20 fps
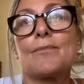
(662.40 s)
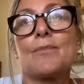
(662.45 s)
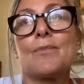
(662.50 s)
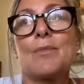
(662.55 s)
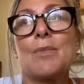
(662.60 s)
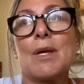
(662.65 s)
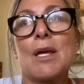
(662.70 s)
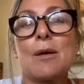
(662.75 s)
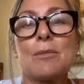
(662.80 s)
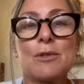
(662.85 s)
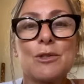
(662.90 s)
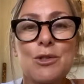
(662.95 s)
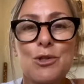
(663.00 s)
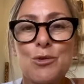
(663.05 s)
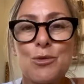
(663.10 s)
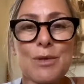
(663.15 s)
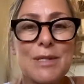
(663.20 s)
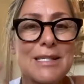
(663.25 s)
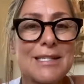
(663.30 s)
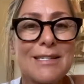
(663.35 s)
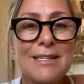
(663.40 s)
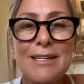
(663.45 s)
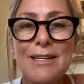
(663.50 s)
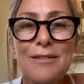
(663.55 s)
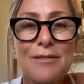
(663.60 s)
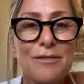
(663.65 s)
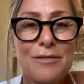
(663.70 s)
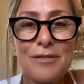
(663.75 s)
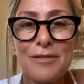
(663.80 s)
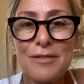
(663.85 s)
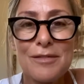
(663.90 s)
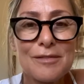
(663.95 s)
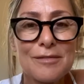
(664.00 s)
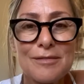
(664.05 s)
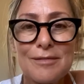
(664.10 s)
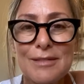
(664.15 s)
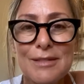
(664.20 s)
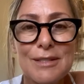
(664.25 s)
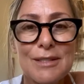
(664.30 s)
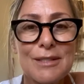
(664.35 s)
be able to receive
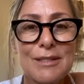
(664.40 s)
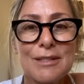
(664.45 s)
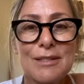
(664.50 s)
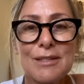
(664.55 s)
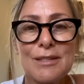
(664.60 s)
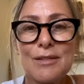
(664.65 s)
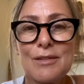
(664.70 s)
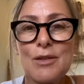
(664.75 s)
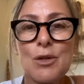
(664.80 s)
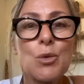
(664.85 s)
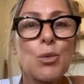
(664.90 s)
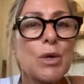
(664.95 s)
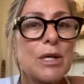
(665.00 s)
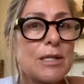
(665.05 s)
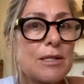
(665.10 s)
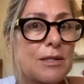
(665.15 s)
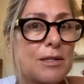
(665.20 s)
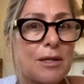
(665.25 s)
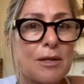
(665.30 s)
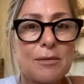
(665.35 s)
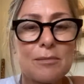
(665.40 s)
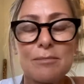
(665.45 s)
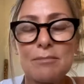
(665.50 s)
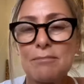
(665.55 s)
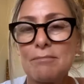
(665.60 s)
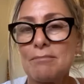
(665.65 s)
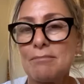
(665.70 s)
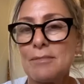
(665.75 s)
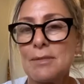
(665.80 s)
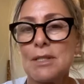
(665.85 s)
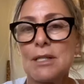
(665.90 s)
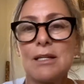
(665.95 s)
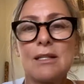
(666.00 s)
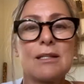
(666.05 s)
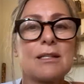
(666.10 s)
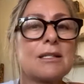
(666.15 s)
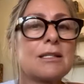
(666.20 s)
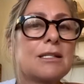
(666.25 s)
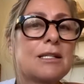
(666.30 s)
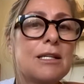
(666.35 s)
the wisdom,
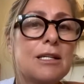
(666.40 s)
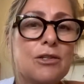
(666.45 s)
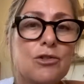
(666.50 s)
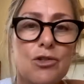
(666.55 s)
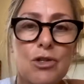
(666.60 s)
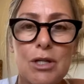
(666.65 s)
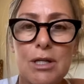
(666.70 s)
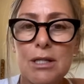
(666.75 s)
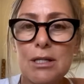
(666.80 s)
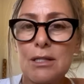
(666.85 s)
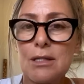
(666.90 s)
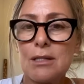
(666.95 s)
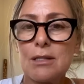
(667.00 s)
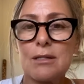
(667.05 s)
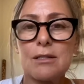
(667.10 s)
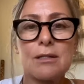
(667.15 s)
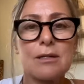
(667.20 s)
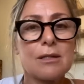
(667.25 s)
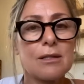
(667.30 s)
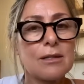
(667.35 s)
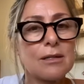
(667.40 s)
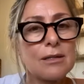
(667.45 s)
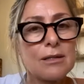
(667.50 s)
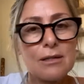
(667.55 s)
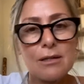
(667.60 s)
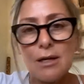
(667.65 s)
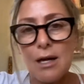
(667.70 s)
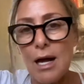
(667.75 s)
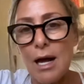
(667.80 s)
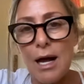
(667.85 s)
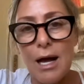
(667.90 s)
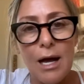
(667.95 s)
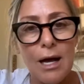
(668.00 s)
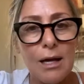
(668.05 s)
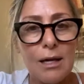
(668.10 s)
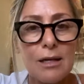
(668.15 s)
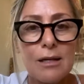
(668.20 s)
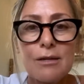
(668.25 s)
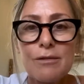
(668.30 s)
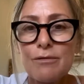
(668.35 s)
the teachings, the
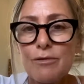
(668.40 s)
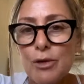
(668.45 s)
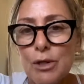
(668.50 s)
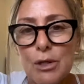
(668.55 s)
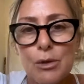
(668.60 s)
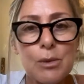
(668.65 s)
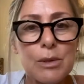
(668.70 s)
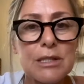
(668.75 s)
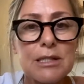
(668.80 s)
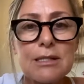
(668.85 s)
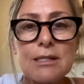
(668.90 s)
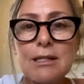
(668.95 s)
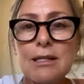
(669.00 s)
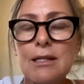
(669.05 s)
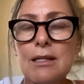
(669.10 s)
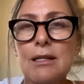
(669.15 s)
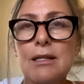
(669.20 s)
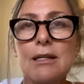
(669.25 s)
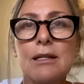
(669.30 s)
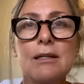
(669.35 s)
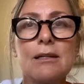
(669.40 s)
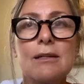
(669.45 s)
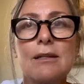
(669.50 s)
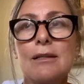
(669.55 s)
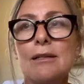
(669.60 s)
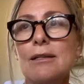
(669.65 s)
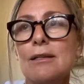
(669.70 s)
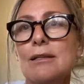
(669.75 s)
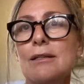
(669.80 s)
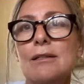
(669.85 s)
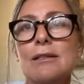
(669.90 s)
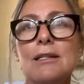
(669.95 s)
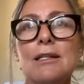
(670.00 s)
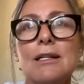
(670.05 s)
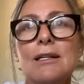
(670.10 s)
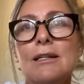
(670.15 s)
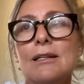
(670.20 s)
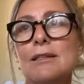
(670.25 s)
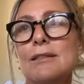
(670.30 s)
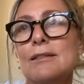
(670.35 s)
high frequency, the
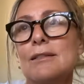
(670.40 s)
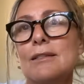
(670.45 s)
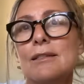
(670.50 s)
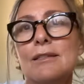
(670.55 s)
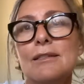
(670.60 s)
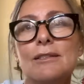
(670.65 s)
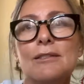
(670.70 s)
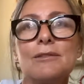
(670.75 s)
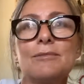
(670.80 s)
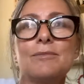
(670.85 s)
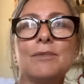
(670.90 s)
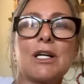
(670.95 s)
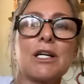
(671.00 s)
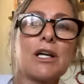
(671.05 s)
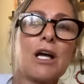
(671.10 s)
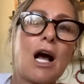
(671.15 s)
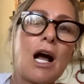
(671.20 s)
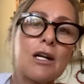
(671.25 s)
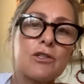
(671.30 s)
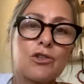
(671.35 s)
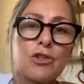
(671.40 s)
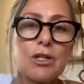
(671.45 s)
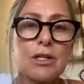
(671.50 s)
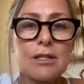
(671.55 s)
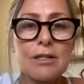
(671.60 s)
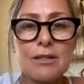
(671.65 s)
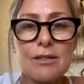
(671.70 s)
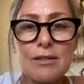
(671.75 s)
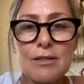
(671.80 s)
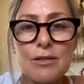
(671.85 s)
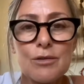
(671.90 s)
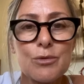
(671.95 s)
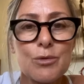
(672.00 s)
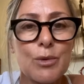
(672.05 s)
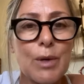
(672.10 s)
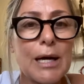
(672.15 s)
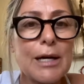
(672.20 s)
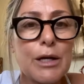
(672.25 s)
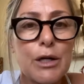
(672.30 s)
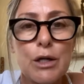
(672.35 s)
Akashic
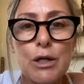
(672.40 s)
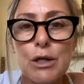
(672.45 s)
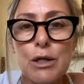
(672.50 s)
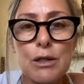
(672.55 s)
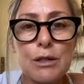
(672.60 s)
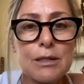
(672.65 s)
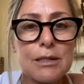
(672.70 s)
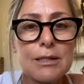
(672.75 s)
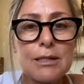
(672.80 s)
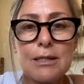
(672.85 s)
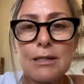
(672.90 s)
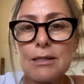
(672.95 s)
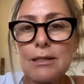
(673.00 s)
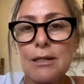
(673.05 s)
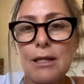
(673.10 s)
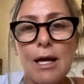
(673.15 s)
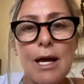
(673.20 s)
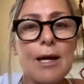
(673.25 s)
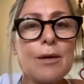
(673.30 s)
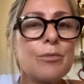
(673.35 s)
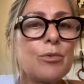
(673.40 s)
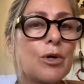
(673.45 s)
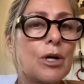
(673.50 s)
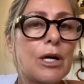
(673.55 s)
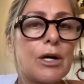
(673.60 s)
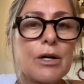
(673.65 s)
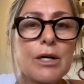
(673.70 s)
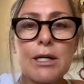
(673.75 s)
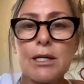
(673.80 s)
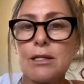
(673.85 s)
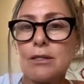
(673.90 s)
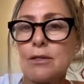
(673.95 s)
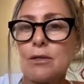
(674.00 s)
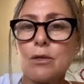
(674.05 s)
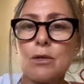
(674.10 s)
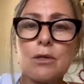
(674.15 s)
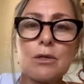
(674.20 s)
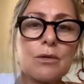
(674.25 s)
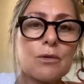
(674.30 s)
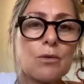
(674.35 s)
records, the libraries,
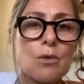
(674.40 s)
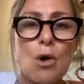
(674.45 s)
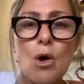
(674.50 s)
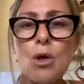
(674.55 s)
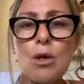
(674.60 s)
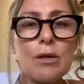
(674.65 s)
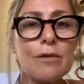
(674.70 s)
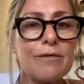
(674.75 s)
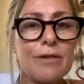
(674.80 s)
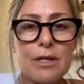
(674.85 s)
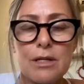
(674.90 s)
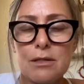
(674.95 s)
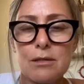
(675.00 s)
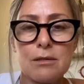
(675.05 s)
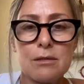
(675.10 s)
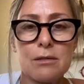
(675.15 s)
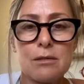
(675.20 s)
all of it.